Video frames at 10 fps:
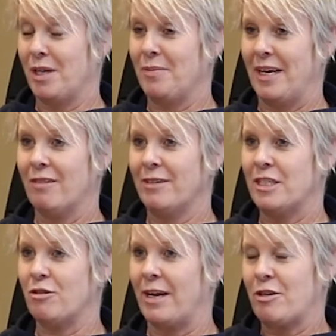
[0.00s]
outreach
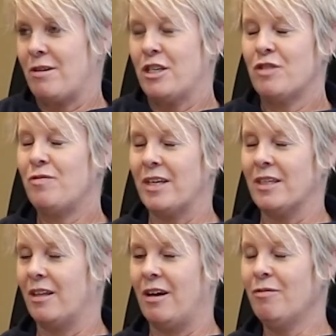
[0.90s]
director, I just fell in
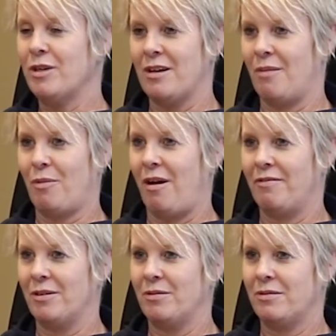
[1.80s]
love with
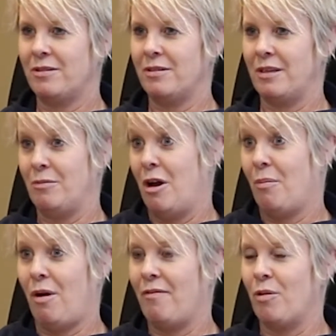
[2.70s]
nonprofits and
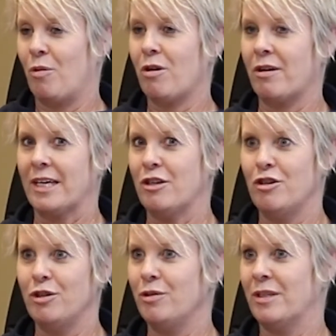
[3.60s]
nonprofit work, and
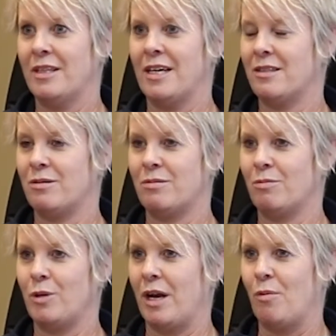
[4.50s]
knew that that's
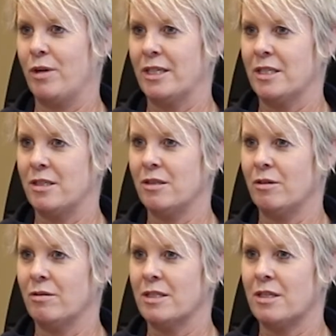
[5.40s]
what I wanted to do.
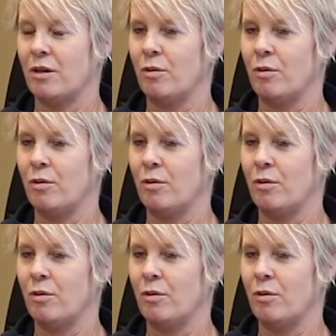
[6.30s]
And so